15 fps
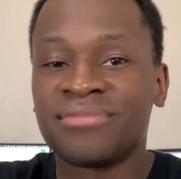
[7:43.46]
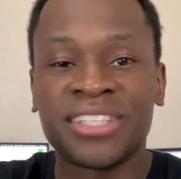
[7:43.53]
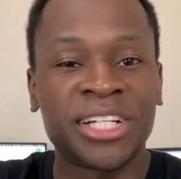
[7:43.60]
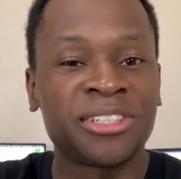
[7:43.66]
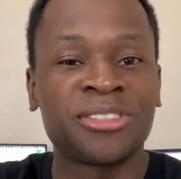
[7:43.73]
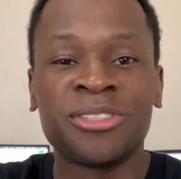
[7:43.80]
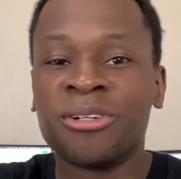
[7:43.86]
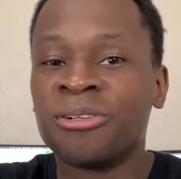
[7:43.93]

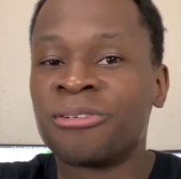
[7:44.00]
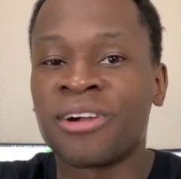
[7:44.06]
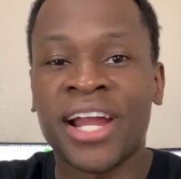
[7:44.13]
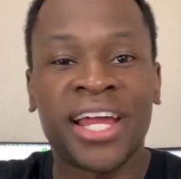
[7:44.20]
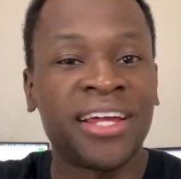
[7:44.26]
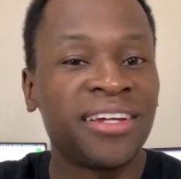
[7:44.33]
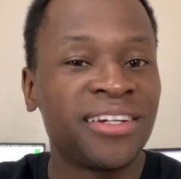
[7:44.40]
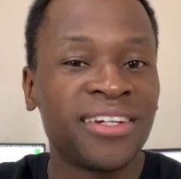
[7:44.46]
There's no
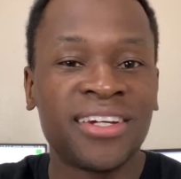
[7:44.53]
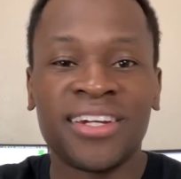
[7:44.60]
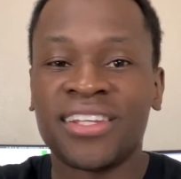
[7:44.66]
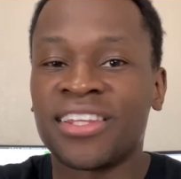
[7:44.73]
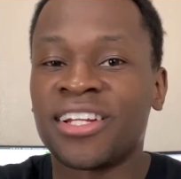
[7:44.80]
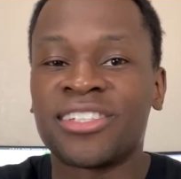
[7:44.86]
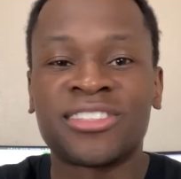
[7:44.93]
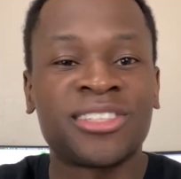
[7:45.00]
gray.
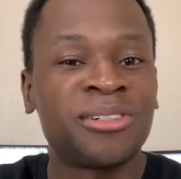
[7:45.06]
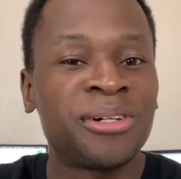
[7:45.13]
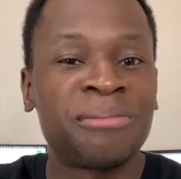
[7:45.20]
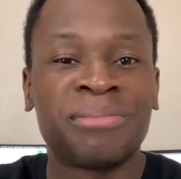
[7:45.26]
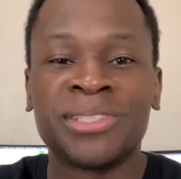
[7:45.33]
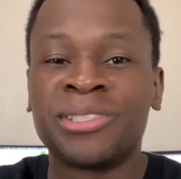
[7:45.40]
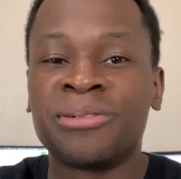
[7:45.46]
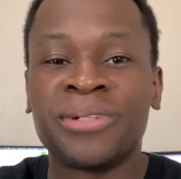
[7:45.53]
There's no in
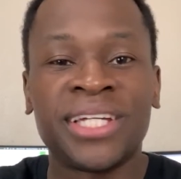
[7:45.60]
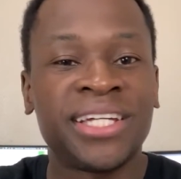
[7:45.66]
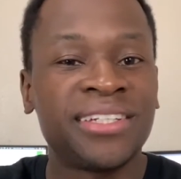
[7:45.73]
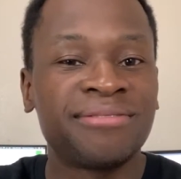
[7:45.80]
between.